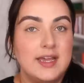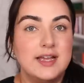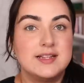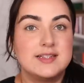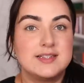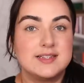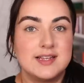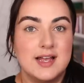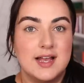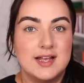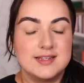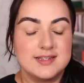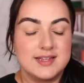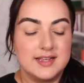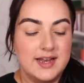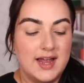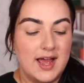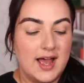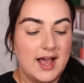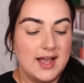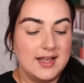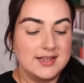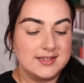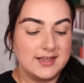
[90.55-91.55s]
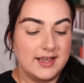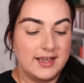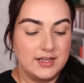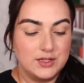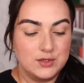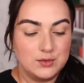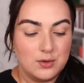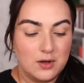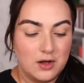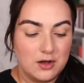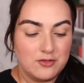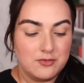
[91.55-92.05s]
It says it has a
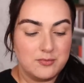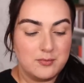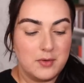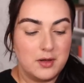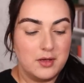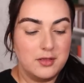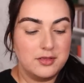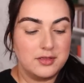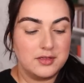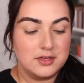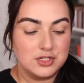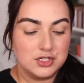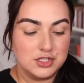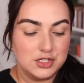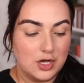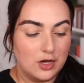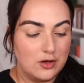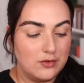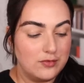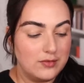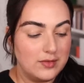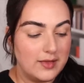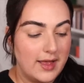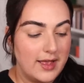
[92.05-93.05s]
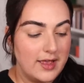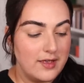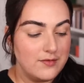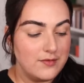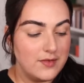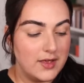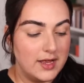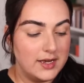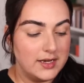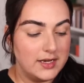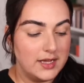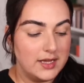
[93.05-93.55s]
12 month shelf life
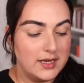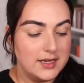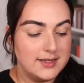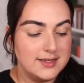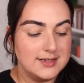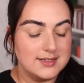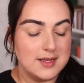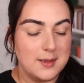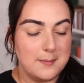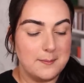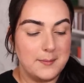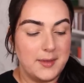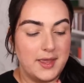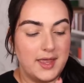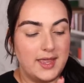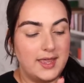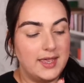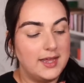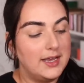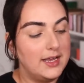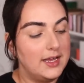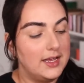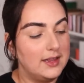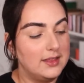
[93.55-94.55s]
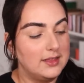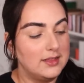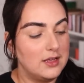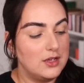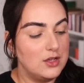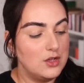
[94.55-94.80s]
and it is made in the